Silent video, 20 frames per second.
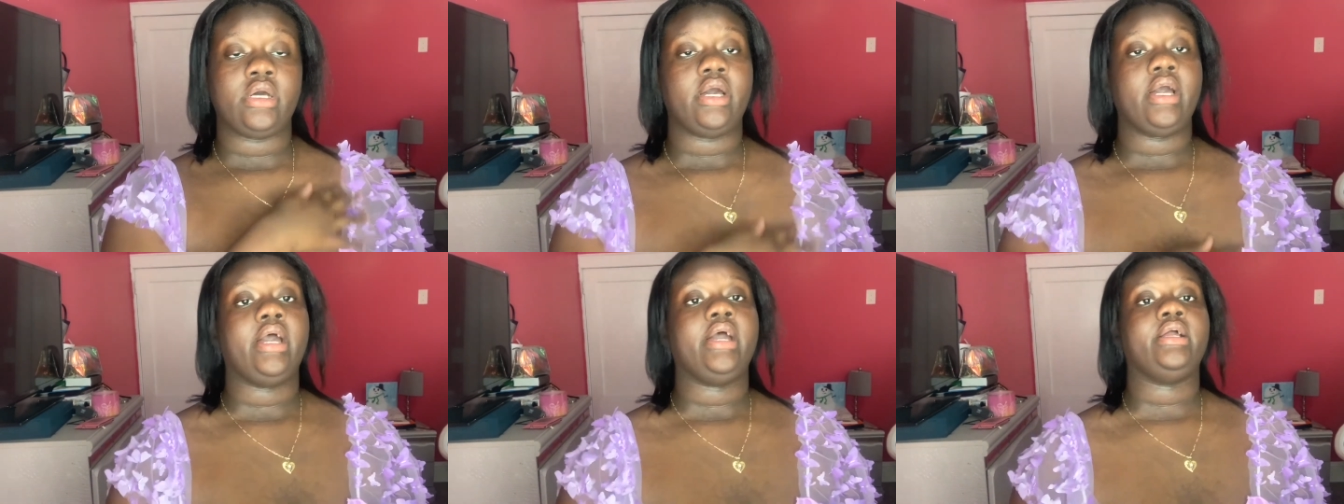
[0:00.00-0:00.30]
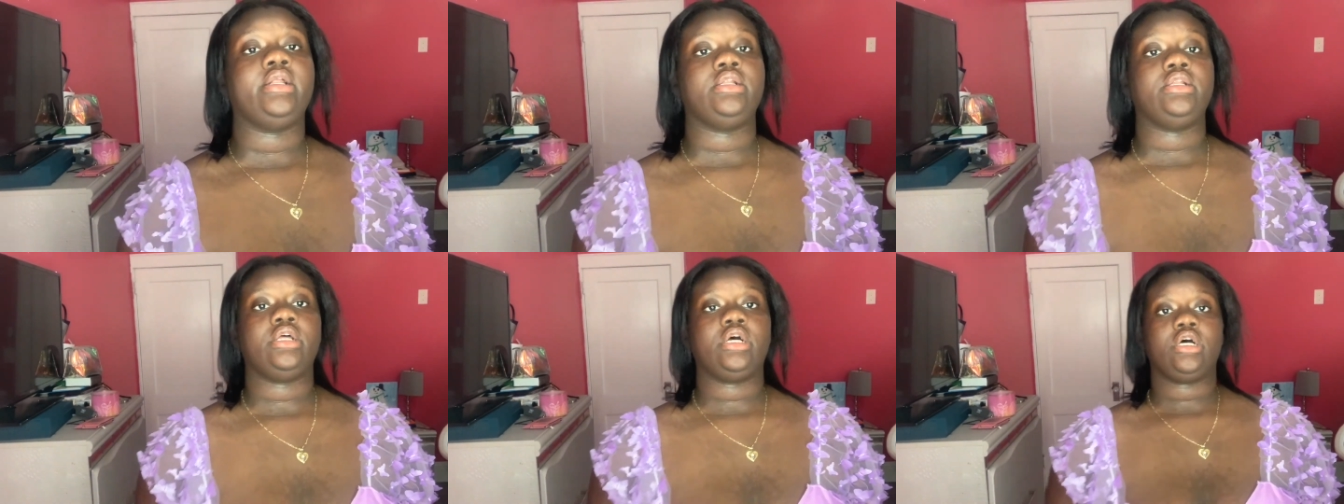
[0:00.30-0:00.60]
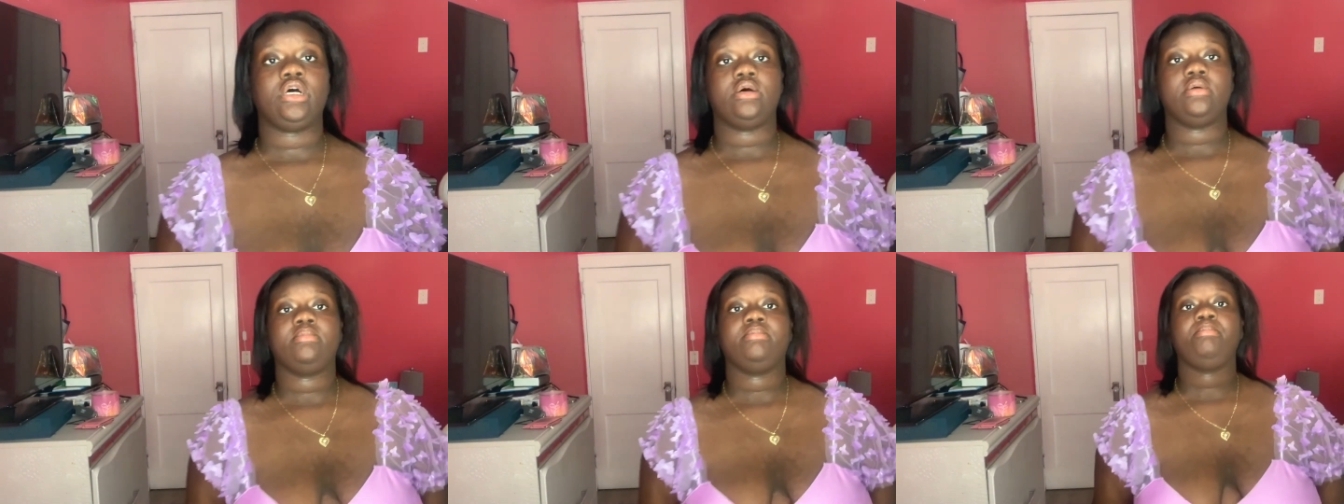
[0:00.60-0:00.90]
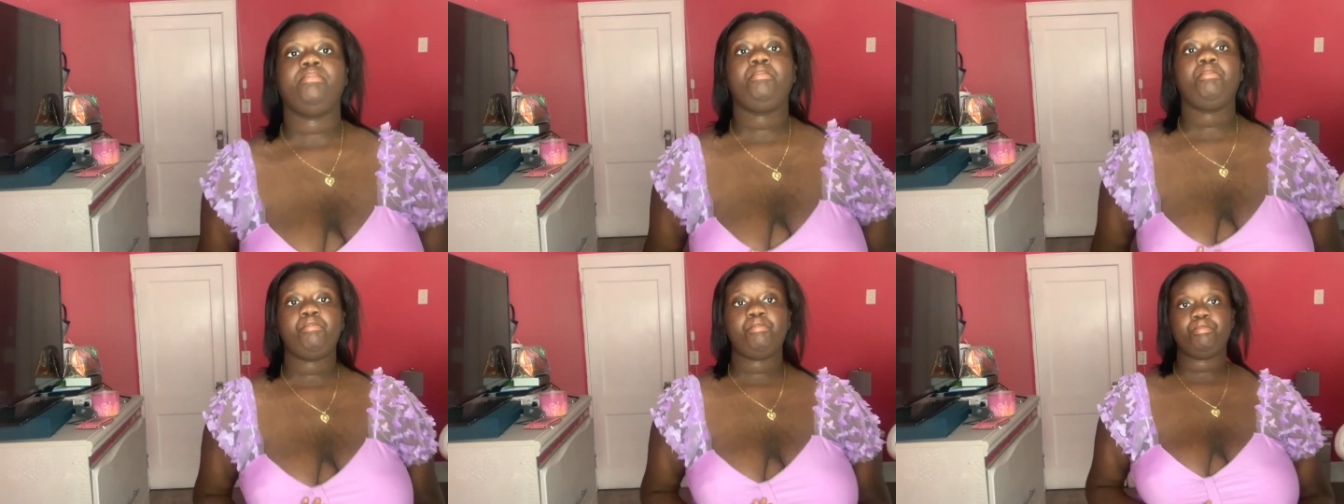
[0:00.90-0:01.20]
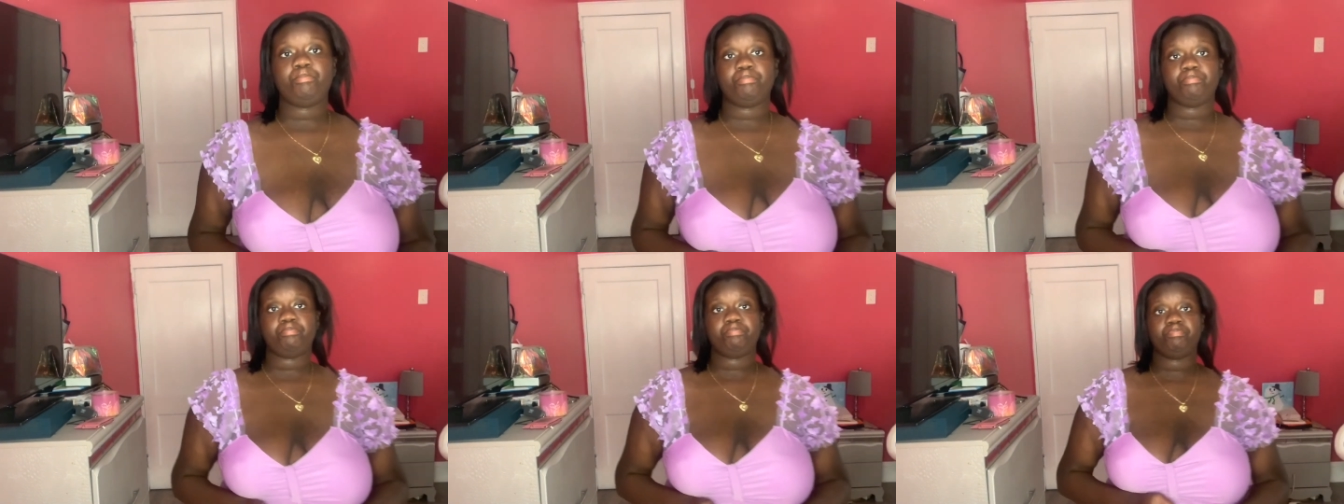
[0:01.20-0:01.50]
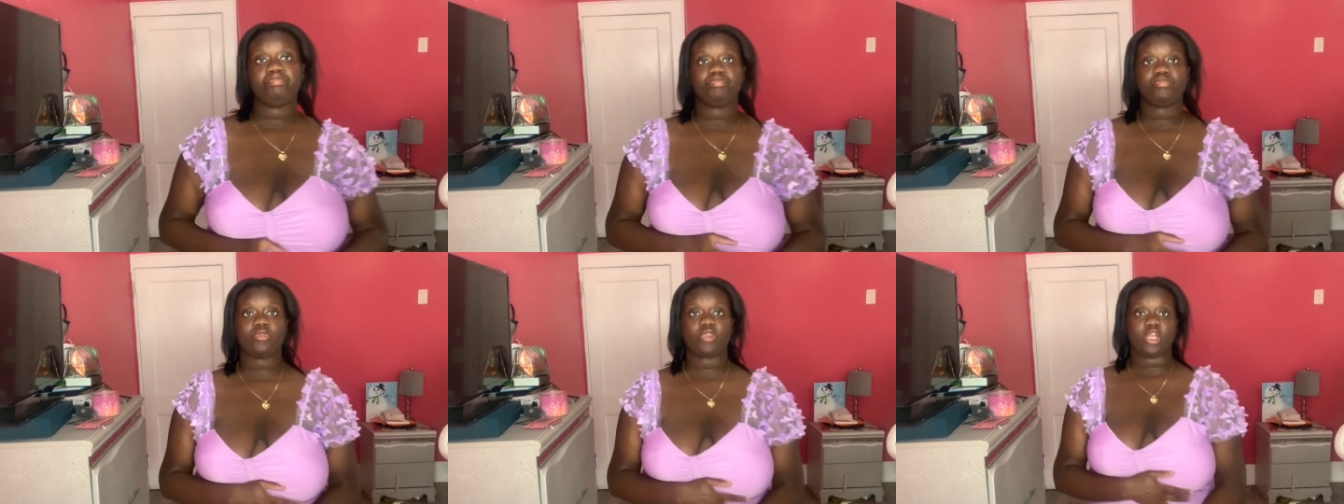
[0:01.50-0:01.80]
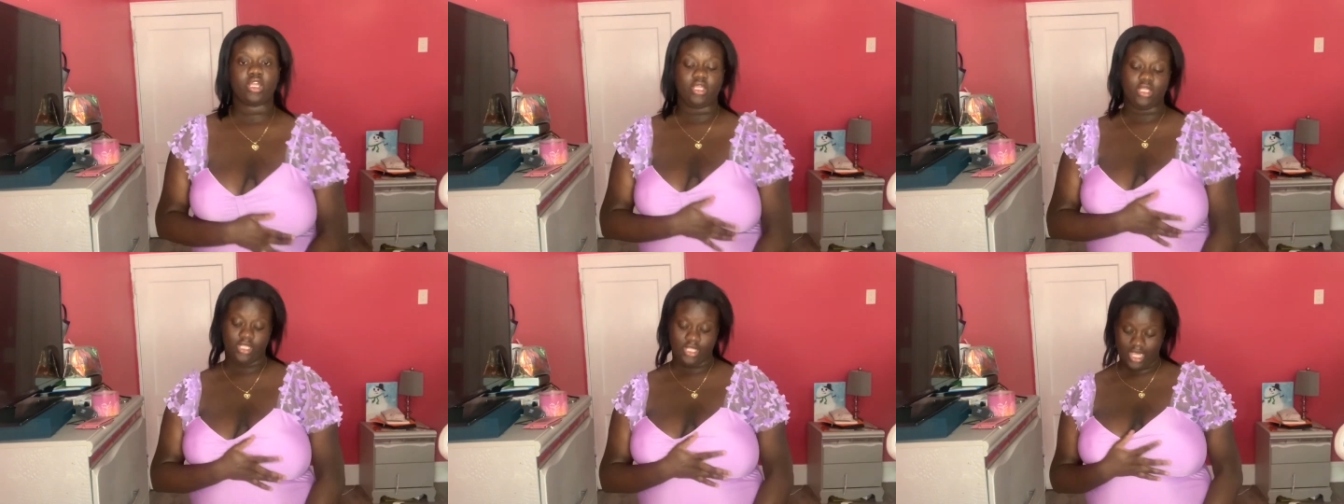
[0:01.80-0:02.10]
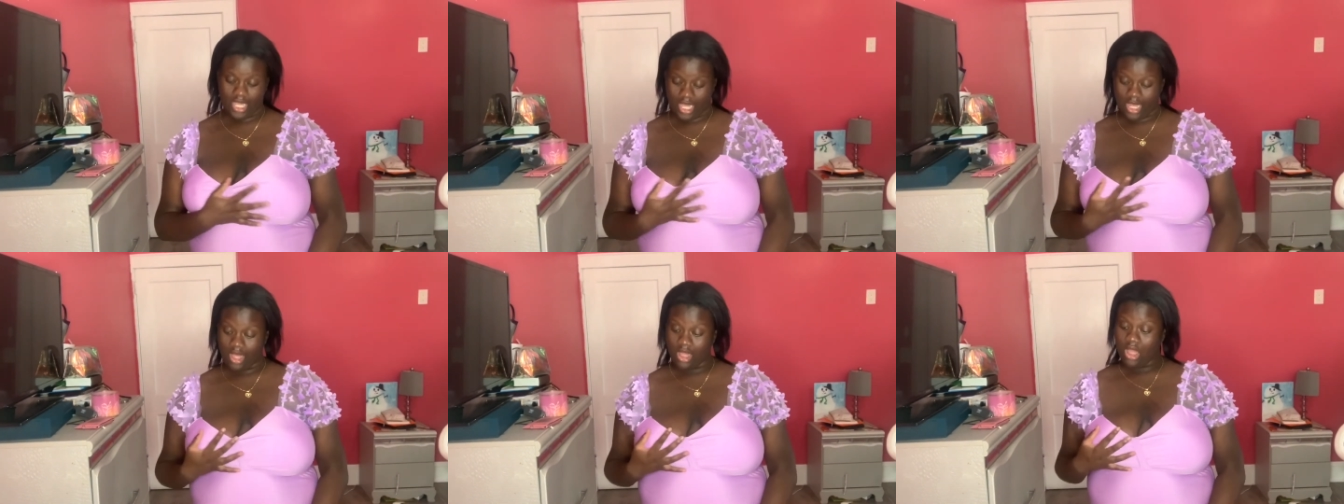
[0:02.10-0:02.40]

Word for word: And um, yeah.